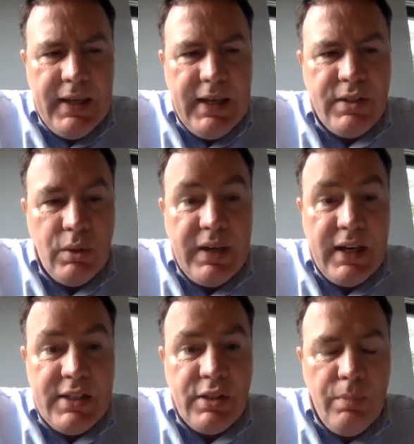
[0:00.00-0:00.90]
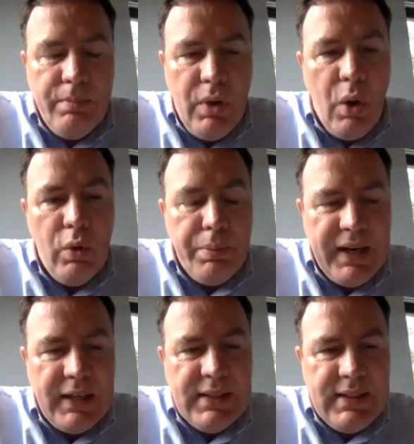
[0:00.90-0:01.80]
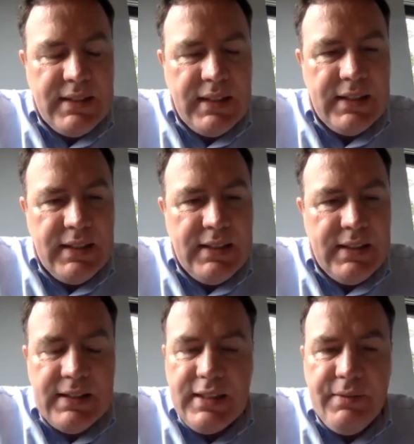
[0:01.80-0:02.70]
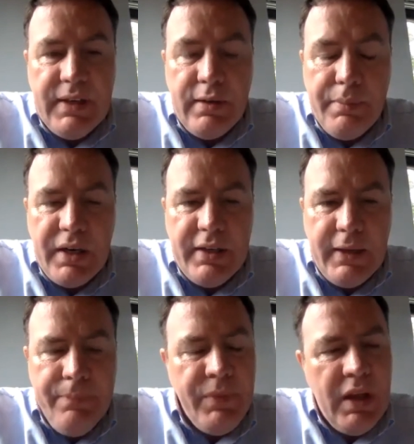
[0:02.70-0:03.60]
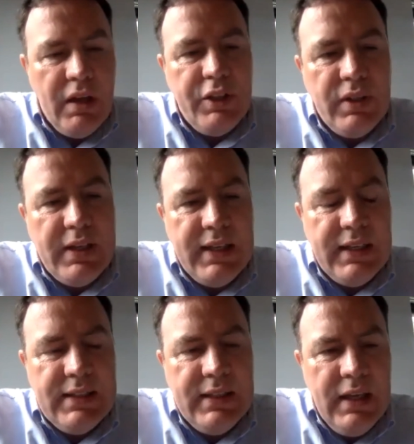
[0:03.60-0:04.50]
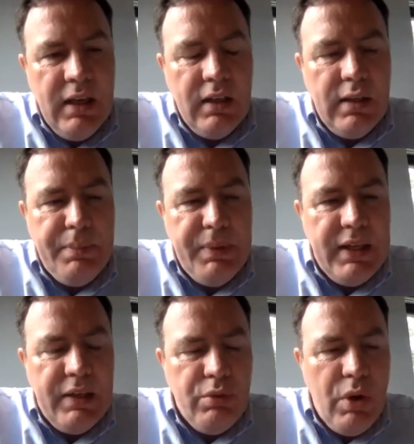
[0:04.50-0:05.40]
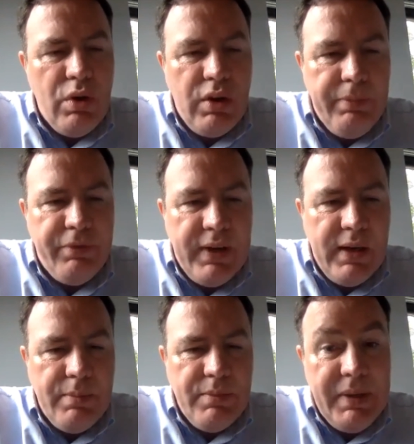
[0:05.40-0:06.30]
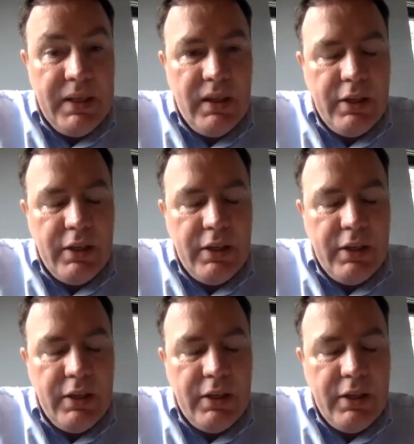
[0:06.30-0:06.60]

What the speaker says: So there are some old practices in existence even in America. On the other hand, on the big row crop farms, a bit like